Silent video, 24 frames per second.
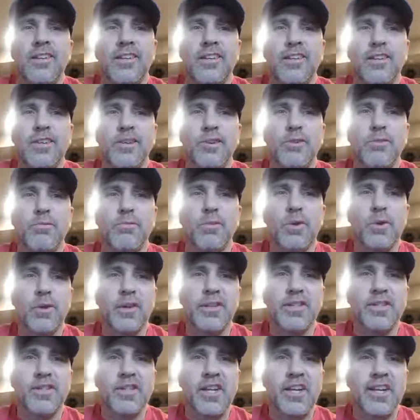Good morning,
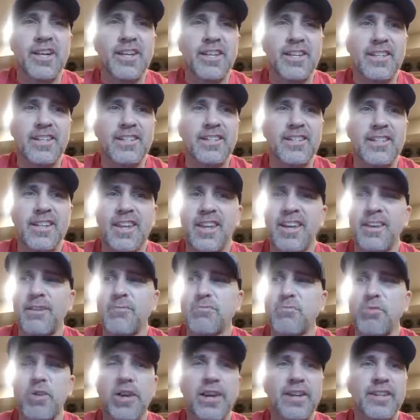Giants.
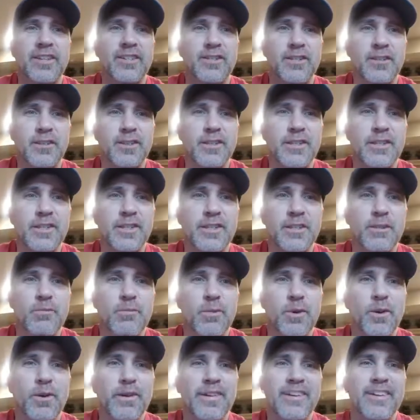Bright and early this
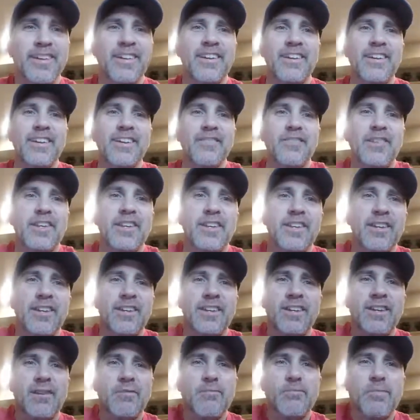morning. I've got
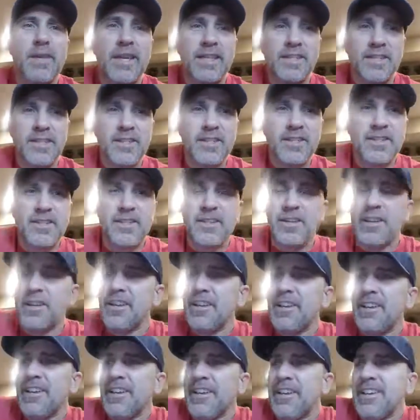a message
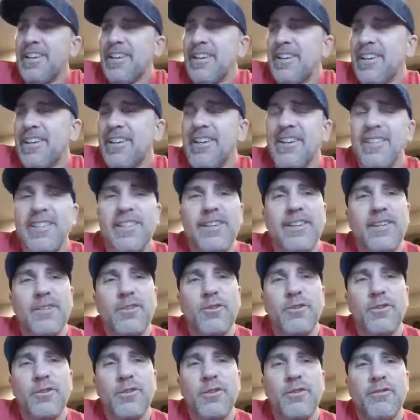that I
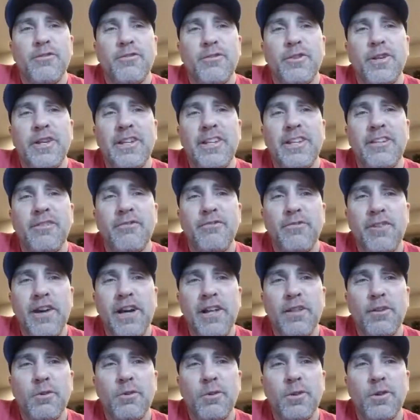told a friend, a
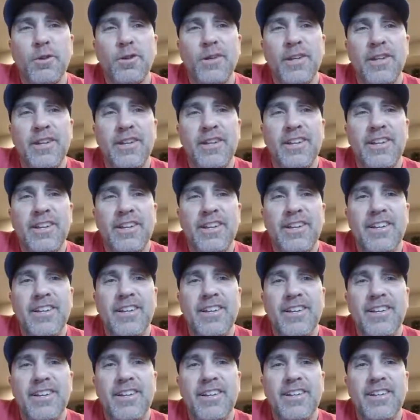follower,
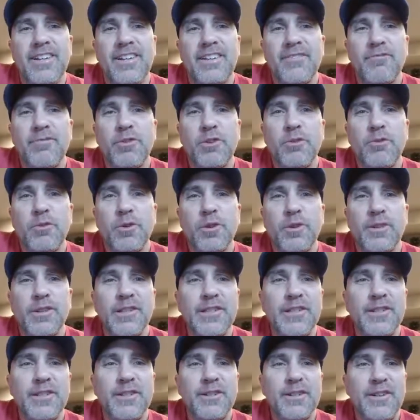a viewer,
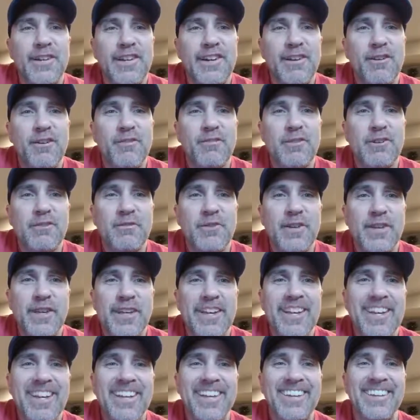listener, however you want to
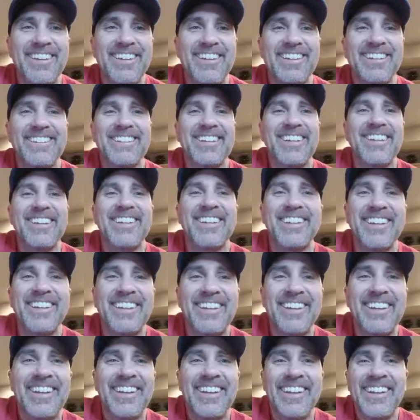say it,
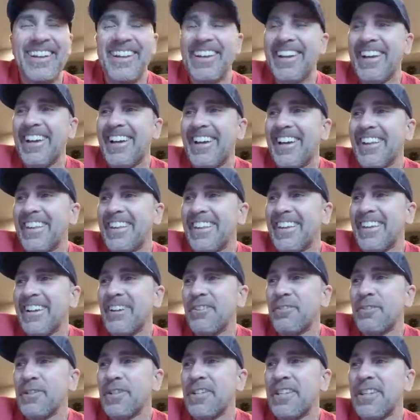that I
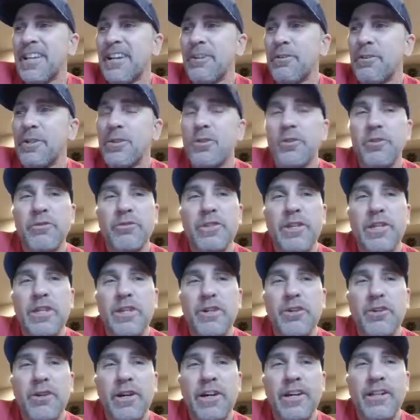would do a
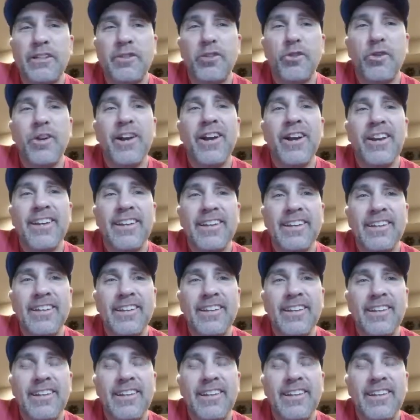video on crying.